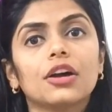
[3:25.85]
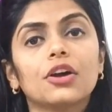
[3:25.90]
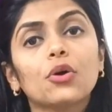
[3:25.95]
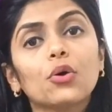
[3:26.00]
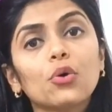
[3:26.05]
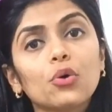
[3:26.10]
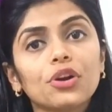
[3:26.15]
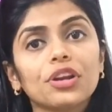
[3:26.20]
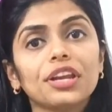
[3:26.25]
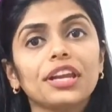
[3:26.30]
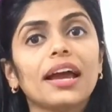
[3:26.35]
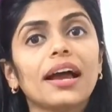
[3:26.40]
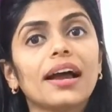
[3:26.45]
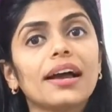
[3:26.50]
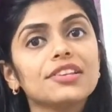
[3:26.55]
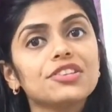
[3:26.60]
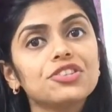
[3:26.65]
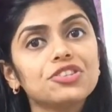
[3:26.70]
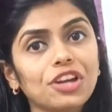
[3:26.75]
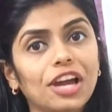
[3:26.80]

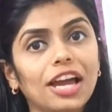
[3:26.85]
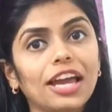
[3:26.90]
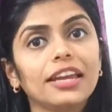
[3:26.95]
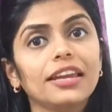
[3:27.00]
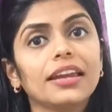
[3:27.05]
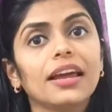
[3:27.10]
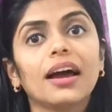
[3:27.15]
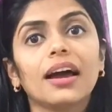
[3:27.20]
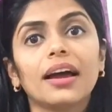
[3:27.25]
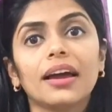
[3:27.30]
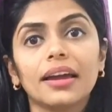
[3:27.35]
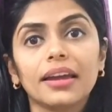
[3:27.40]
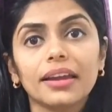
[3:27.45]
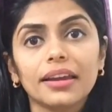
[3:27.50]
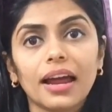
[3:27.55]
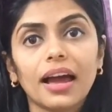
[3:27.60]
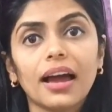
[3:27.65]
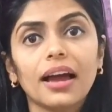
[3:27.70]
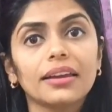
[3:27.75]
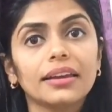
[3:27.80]
Korea, China,
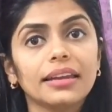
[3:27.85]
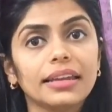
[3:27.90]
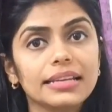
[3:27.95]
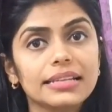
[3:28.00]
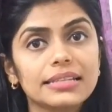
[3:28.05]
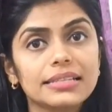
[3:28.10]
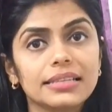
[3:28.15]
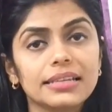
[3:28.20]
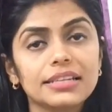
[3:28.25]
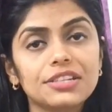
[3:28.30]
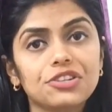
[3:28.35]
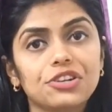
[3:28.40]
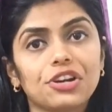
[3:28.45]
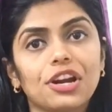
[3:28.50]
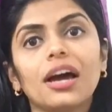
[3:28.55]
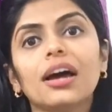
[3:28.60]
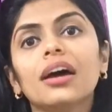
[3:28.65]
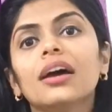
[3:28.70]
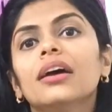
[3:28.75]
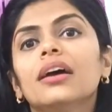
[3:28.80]
Iran,
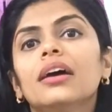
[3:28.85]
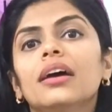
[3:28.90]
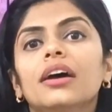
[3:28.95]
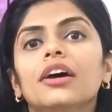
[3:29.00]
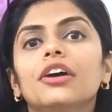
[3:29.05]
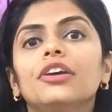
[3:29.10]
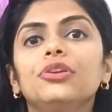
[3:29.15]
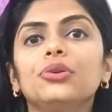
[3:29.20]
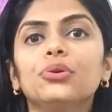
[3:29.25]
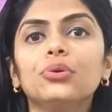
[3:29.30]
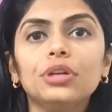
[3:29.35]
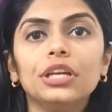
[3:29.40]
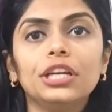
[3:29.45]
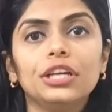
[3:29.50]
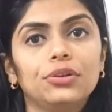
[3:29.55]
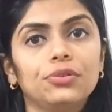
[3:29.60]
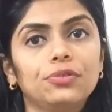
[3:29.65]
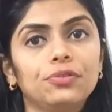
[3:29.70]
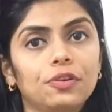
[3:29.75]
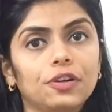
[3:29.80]
etc., you
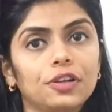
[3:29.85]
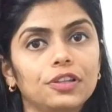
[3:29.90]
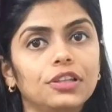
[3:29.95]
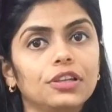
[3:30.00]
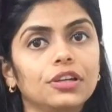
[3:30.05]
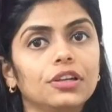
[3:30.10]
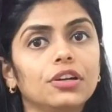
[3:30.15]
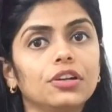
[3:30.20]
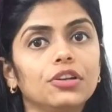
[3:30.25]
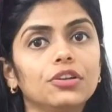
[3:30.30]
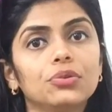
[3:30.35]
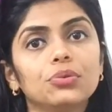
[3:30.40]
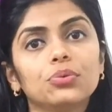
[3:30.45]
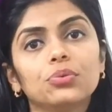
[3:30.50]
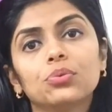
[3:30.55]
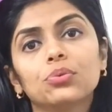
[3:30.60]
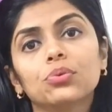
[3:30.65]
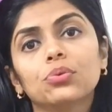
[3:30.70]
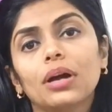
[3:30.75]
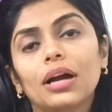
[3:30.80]
need to further
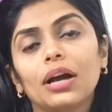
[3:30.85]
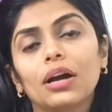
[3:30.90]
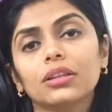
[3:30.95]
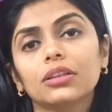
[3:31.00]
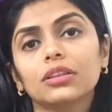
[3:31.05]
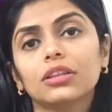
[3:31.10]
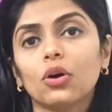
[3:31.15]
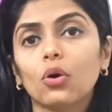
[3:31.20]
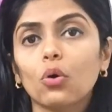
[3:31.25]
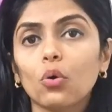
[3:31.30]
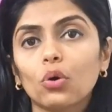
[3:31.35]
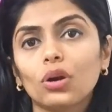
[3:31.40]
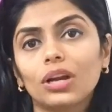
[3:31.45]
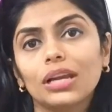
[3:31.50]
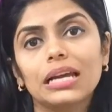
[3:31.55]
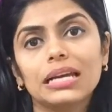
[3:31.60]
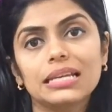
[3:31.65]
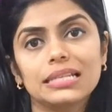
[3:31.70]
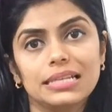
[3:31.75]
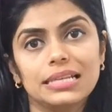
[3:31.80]
do the
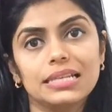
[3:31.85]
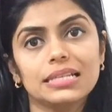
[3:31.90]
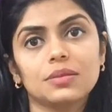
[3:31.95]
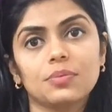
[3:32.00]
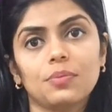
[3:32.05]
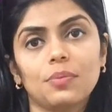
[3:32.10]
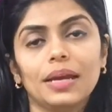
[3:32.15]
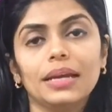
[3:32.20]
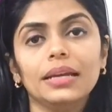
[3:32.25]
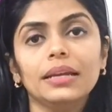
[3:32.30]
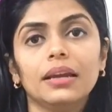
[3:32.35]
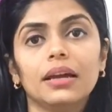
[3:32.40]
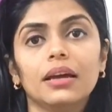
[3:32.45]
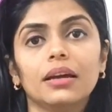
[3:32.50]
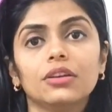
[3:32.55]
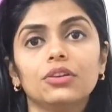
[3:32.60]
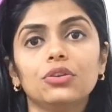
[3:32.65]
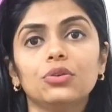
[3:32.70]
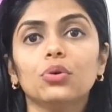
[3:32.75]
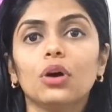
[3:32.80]
oral assessment
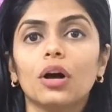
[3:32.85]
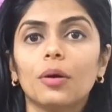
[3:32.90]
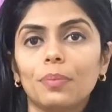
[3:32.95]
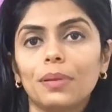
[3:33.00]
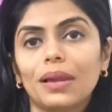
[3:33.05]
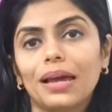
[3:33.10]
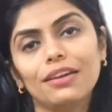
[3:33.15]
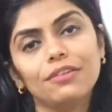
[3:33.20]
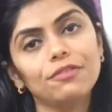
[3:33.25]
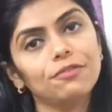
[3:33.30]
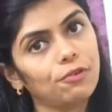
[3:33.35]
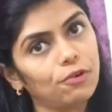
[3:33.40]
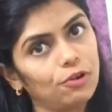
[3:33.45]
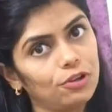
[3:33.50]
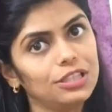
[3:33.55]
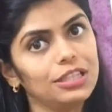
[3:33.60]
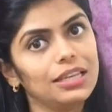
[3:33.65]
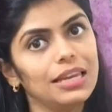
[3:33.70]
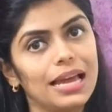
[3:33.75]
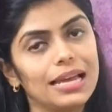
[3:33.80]
to apply
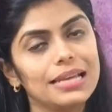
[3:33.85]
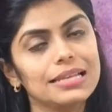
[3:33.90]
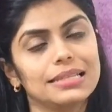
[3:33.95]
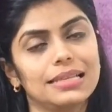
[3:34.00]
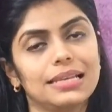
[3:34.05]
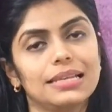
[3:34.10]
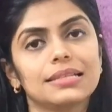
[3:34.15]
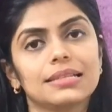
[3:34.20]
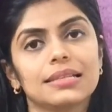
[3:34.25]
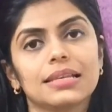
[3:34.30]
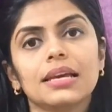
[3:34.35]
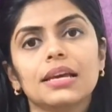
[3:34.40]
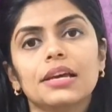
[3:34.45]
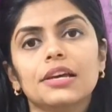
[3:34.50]
for the license.